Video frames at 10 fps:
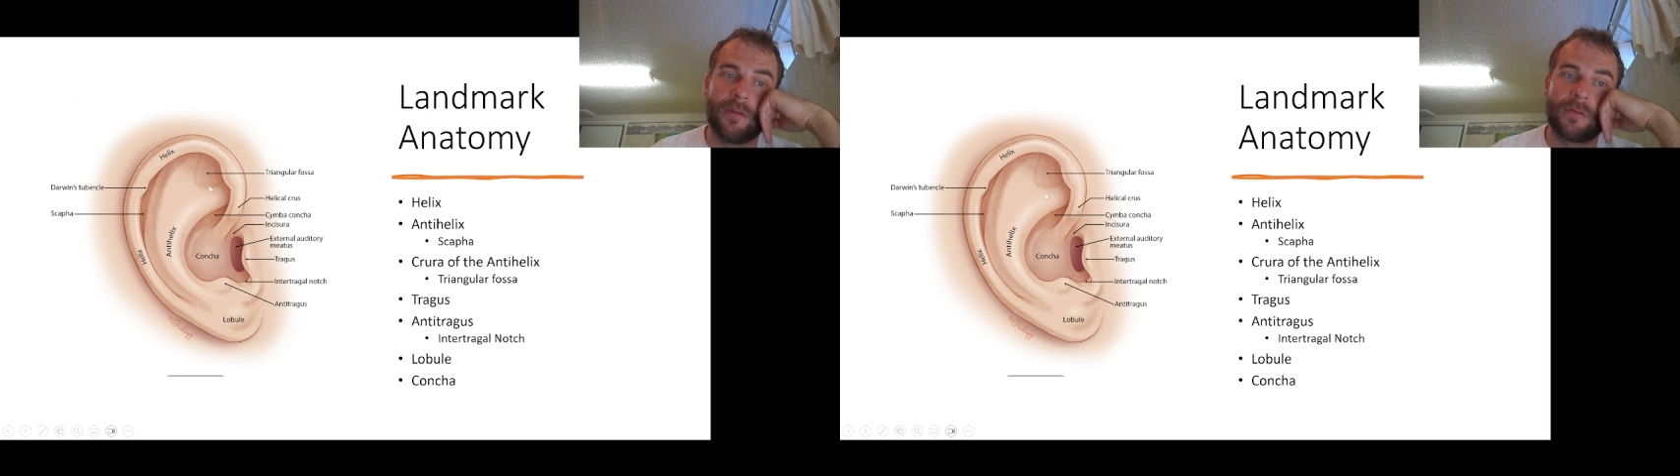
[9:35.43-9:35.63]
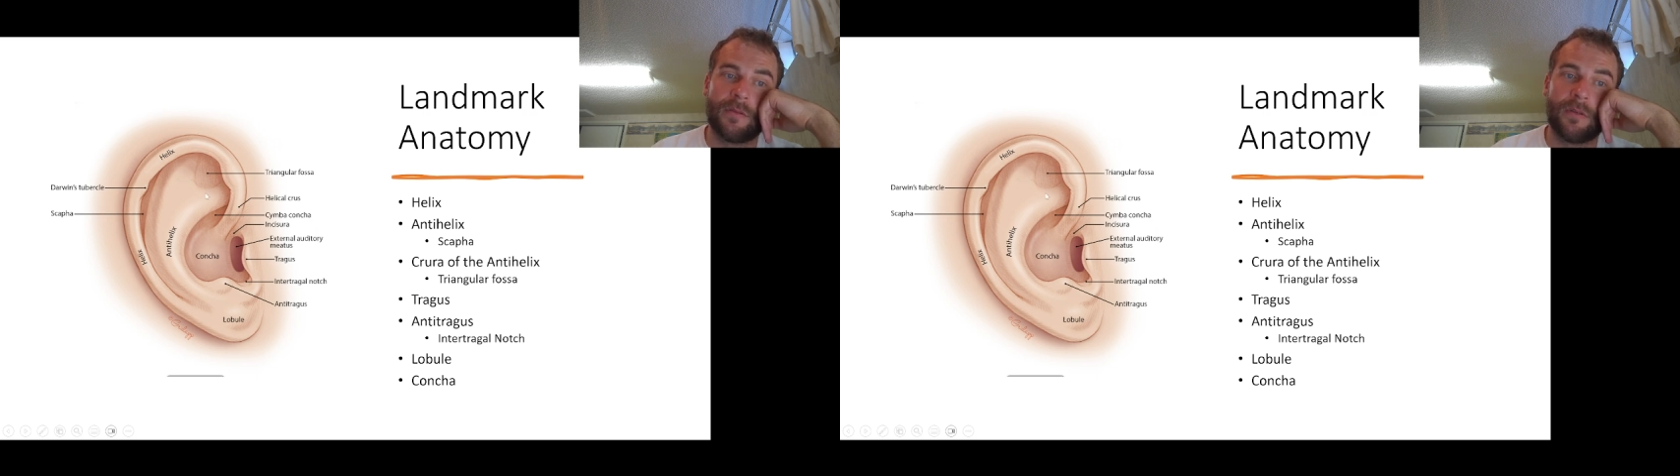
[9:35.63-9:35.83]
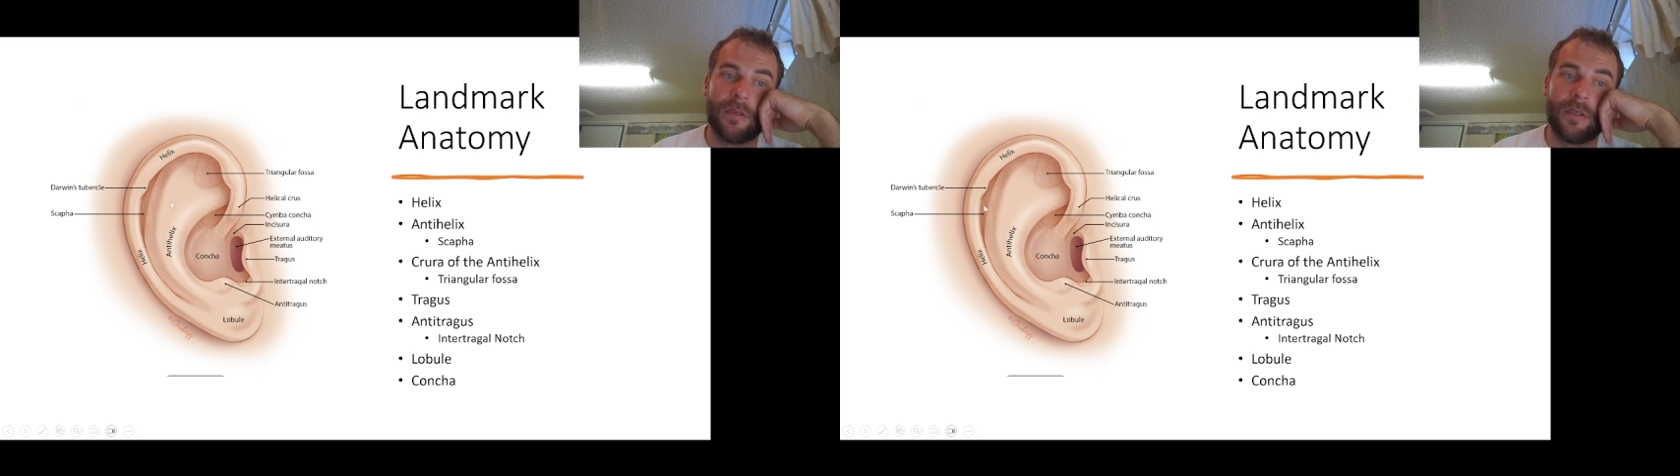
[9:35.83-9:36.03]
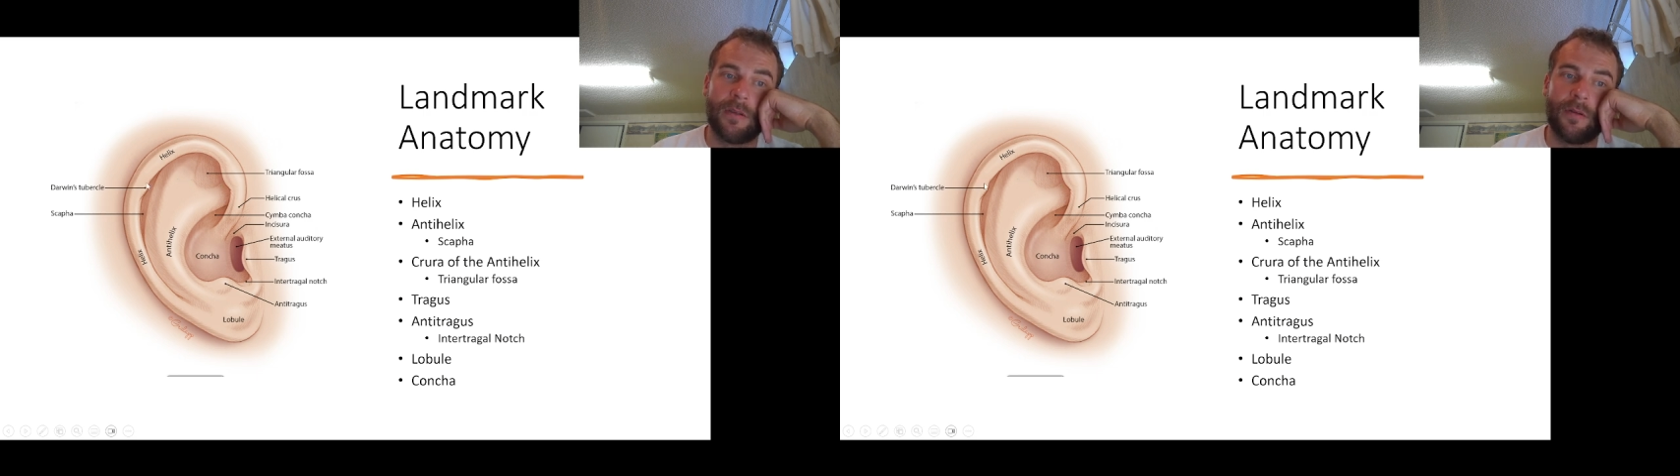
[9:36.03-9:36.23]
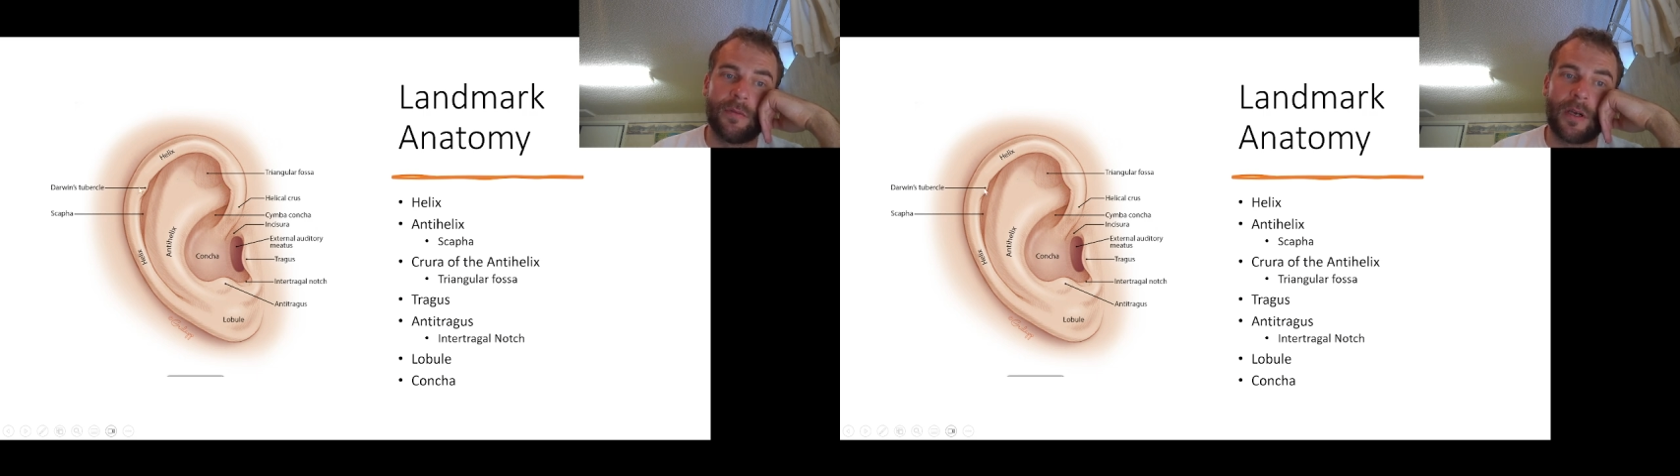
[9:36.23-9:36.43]
those
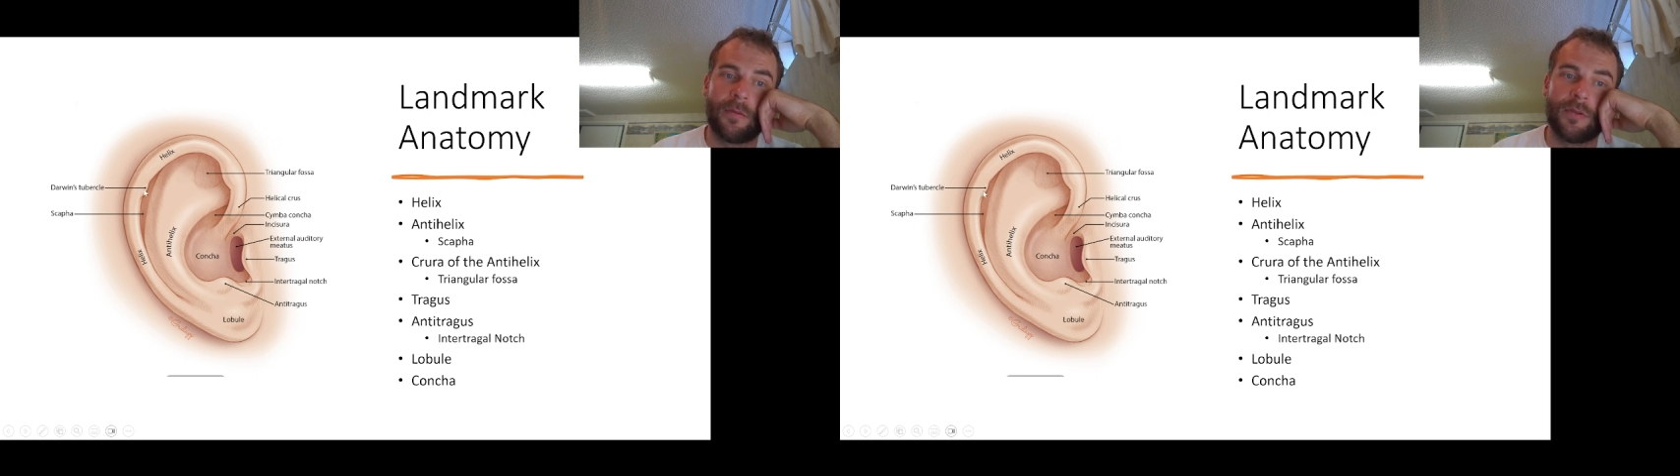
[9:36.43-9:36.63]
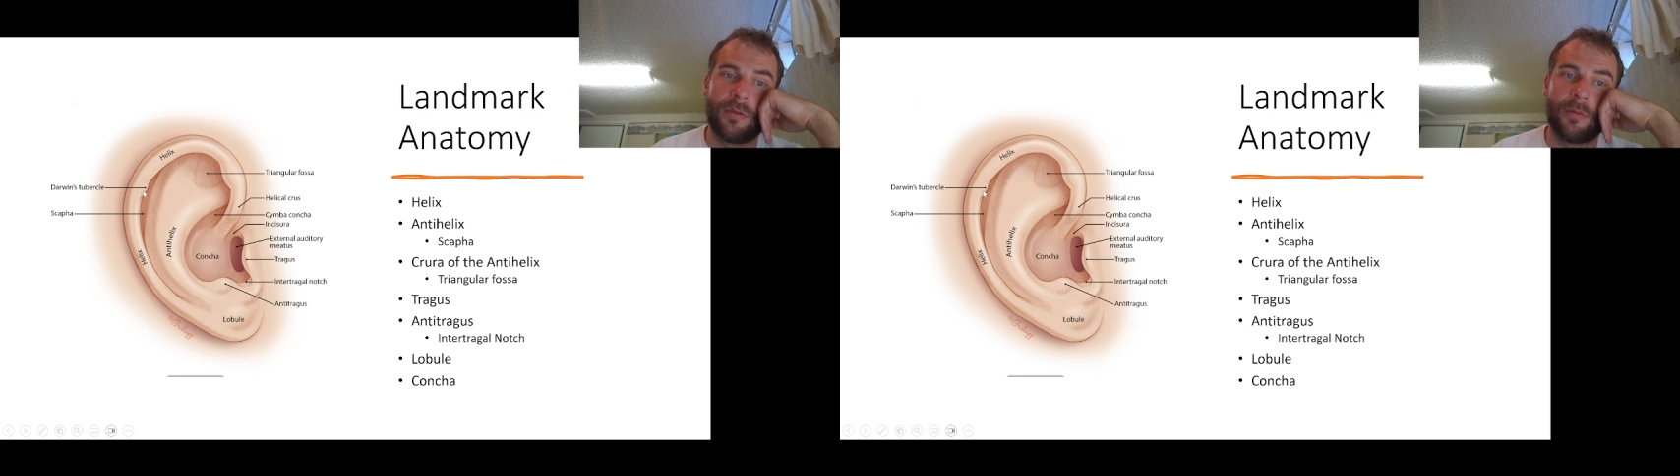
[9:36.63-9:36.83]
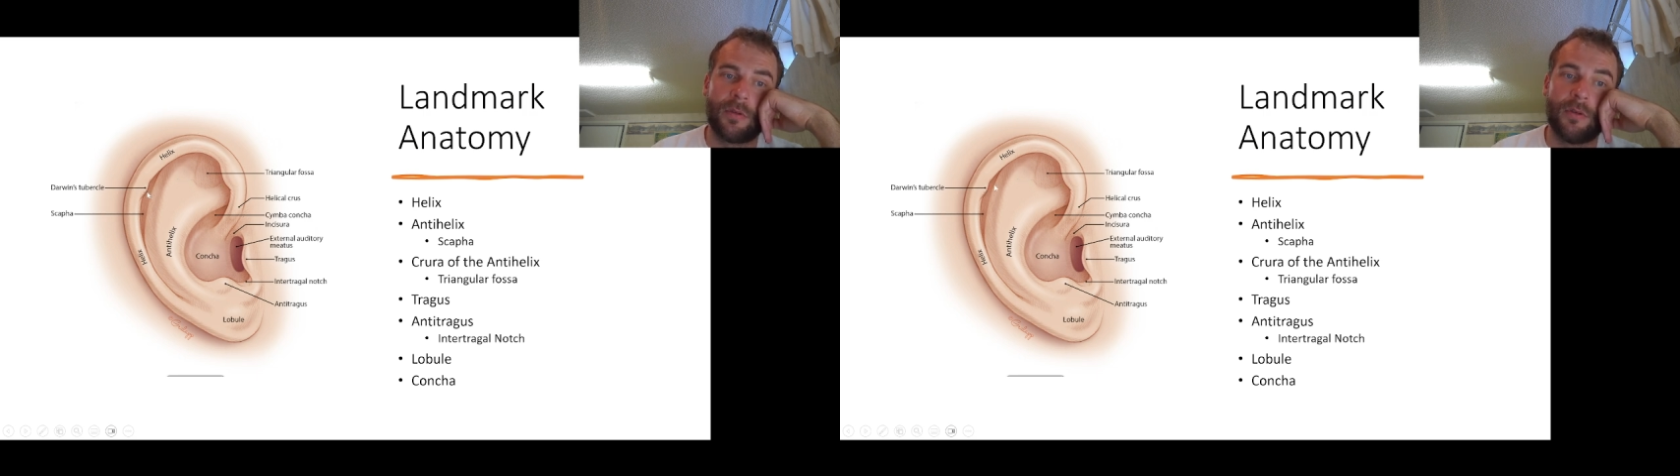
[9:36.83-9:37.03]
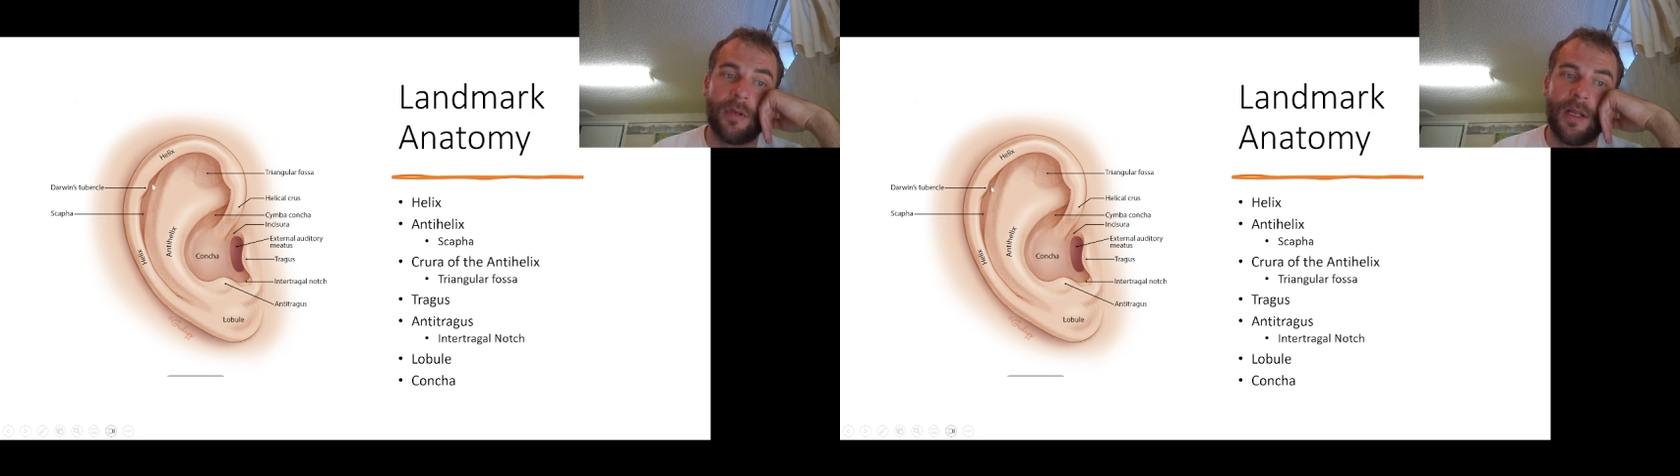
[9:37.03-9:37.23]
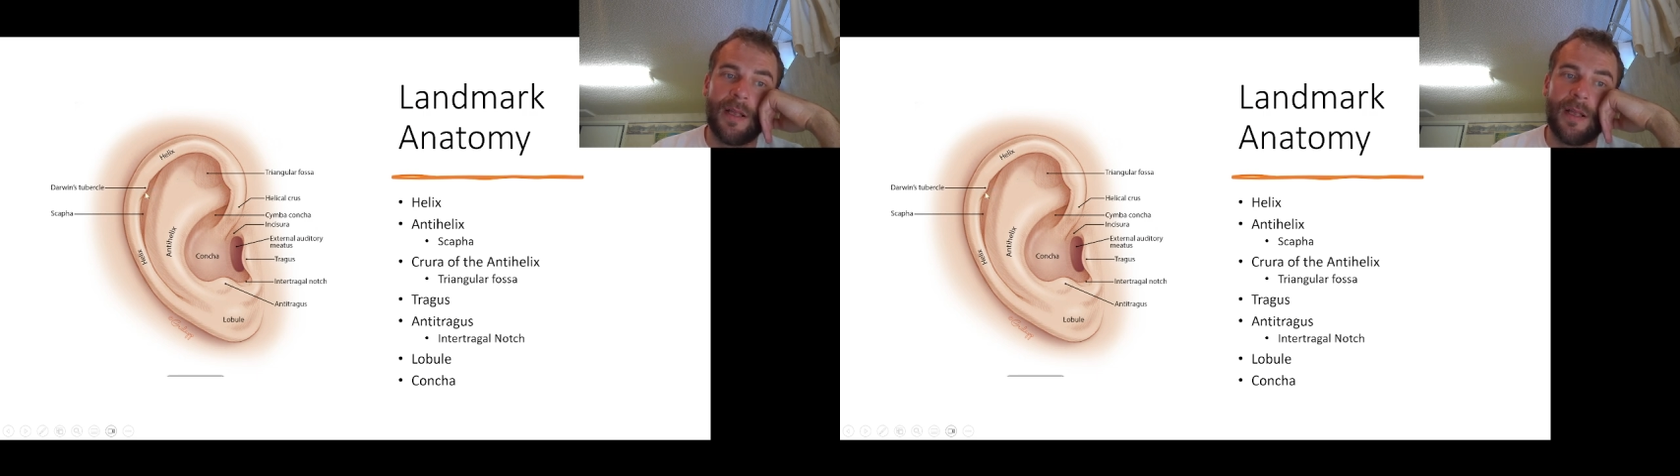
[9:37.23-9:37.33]
crura. Darwin's tubercle.